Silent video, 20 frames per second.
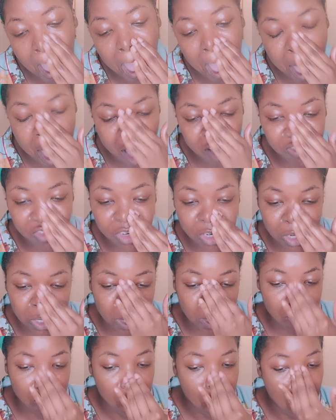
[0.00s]

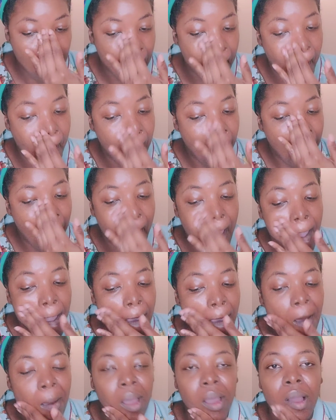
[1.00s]
After
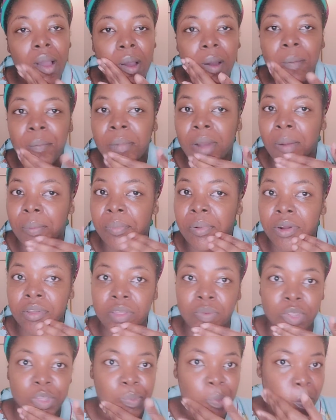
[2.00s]
my brother
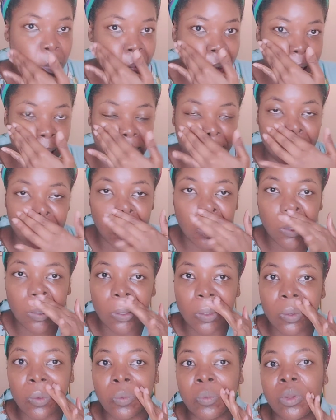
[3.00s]
was
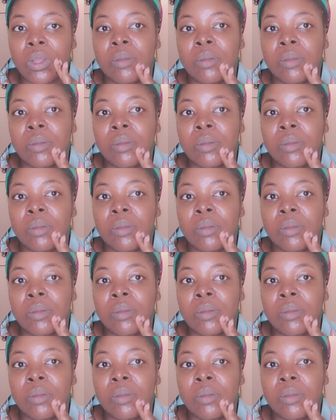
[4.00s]
born,